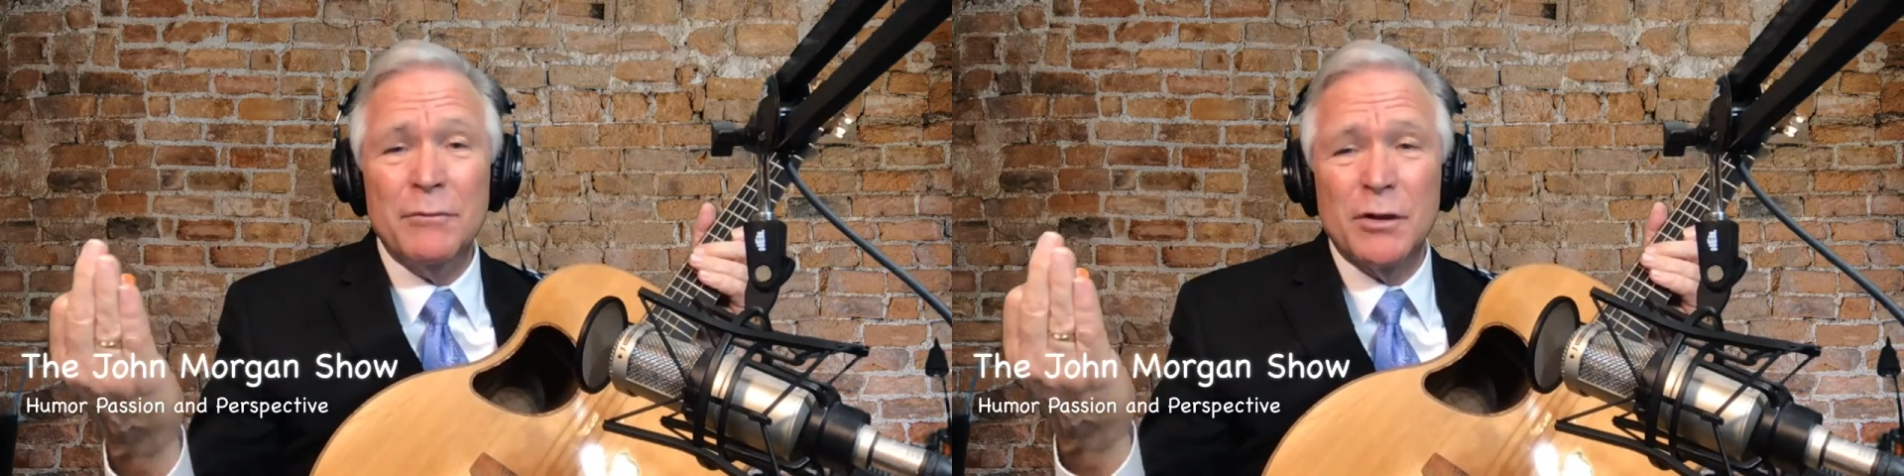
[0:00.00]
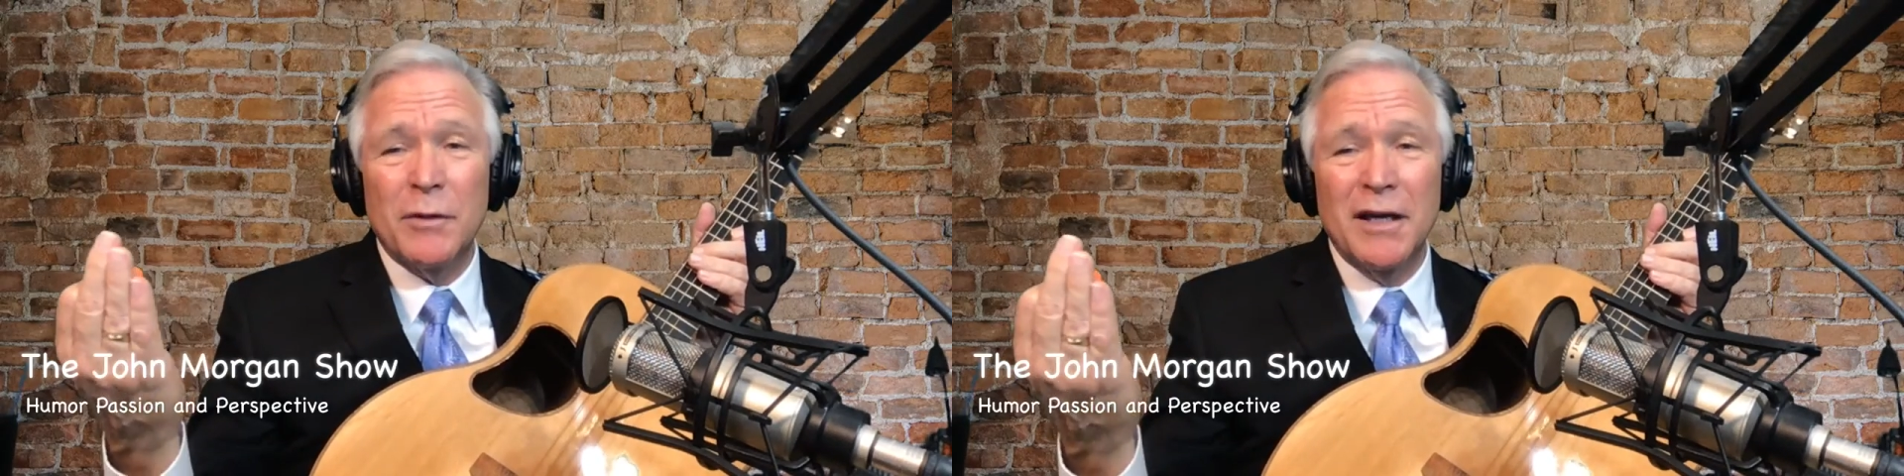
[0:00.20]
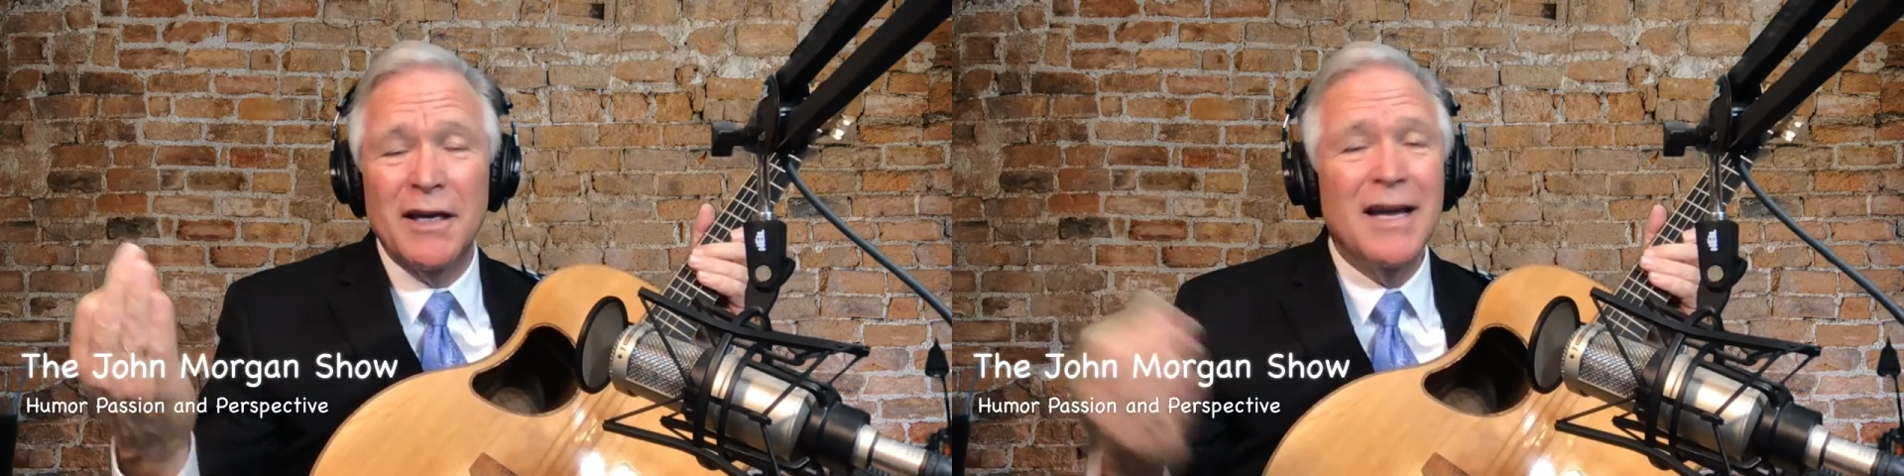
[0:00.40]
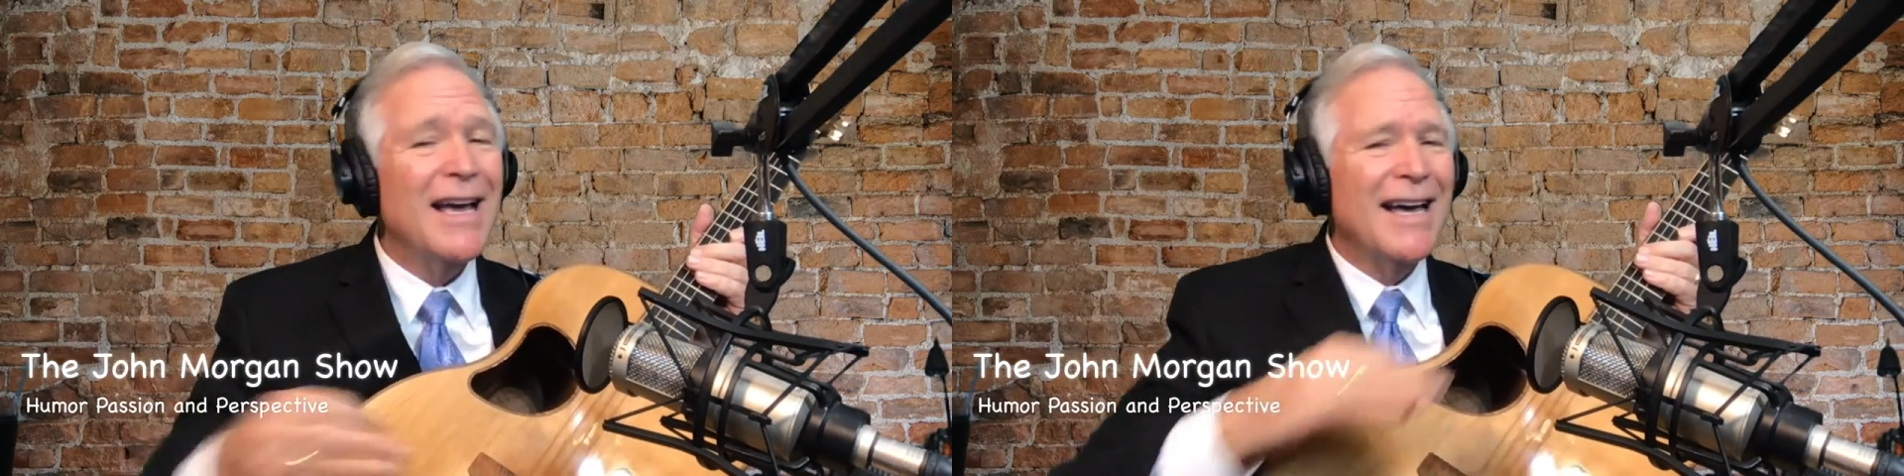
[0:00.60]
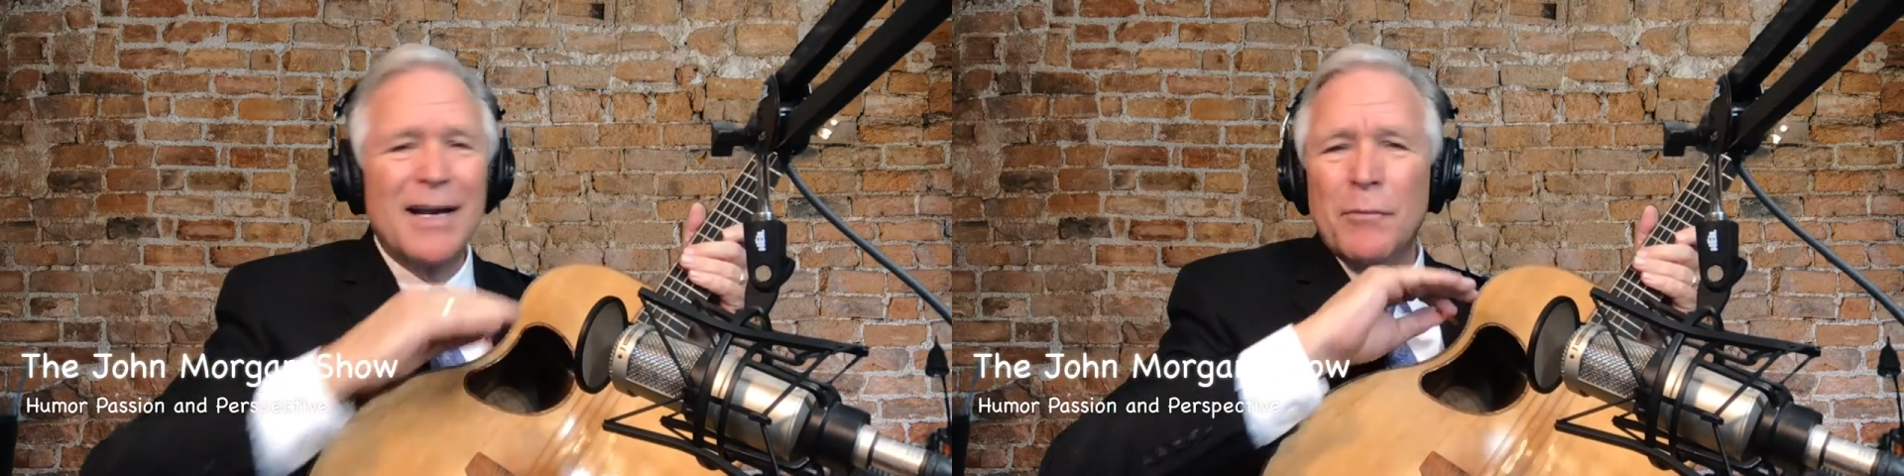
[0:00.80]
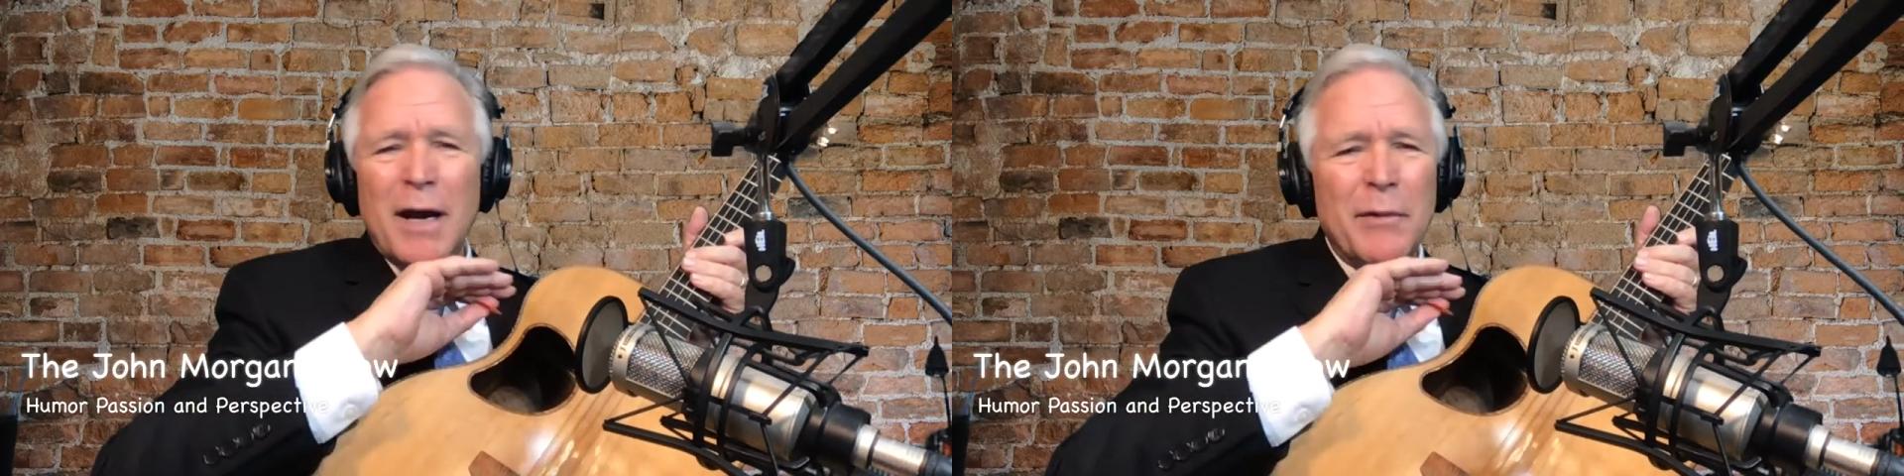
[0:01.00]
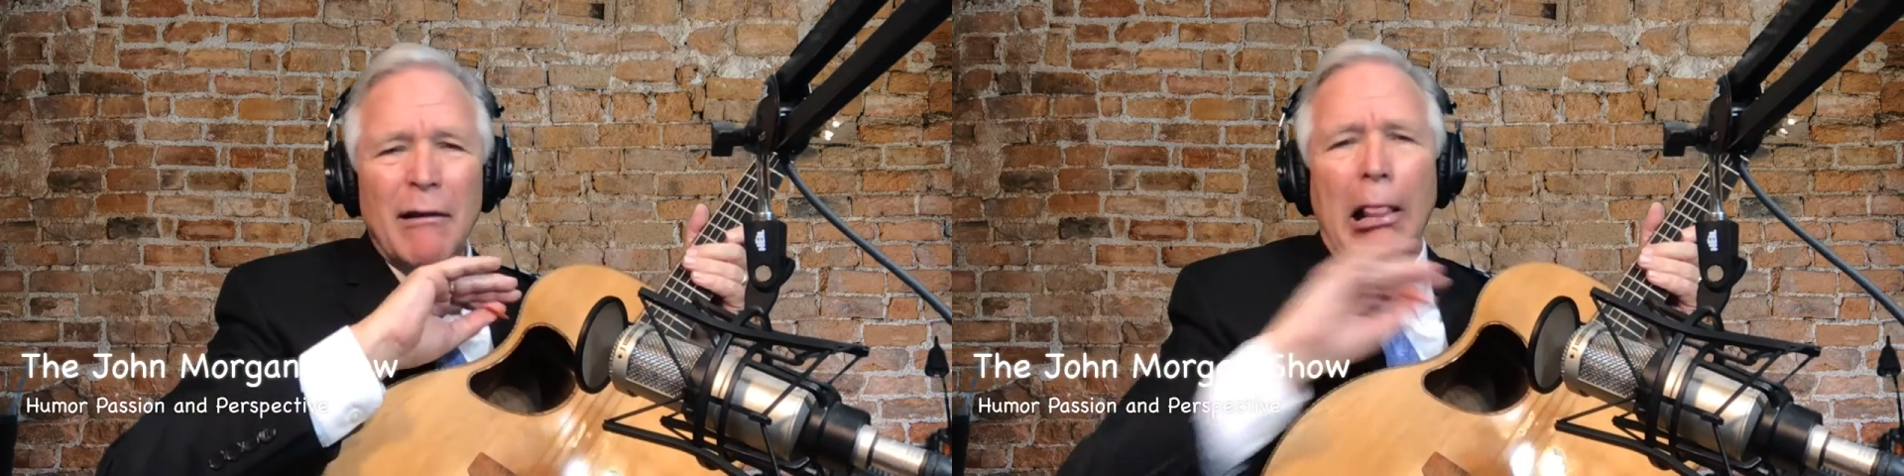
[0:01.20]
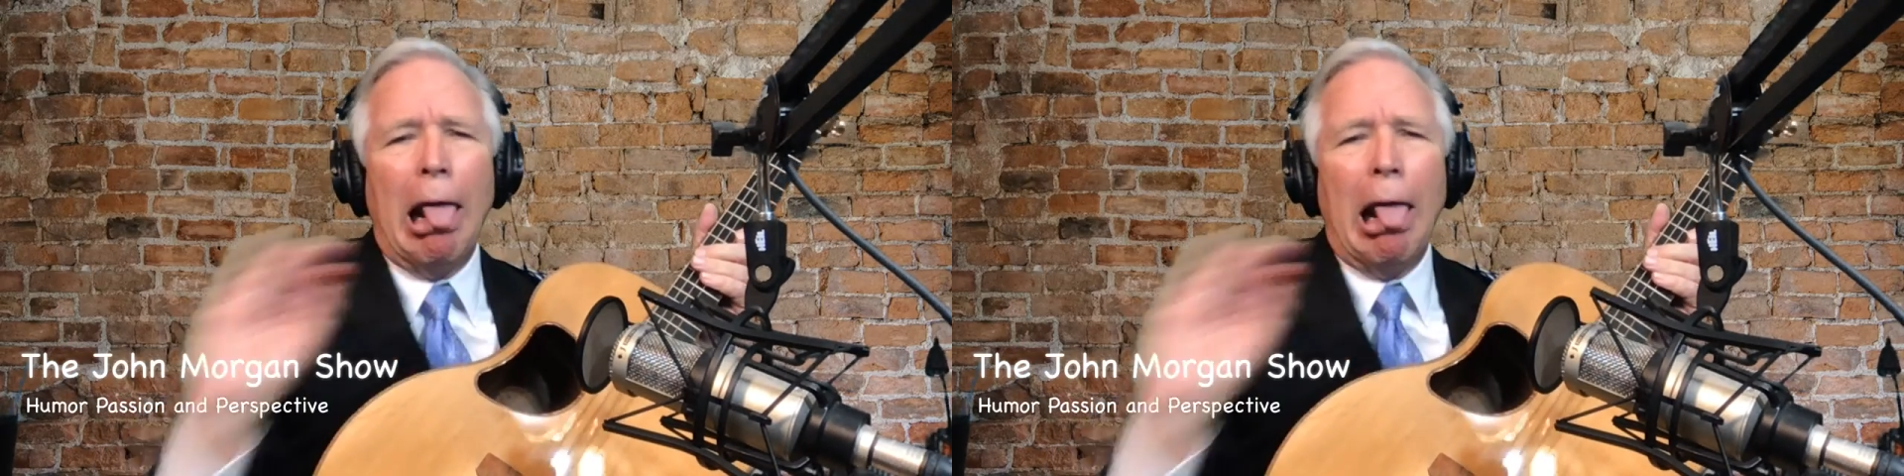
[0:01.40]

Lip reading: to me, and it might be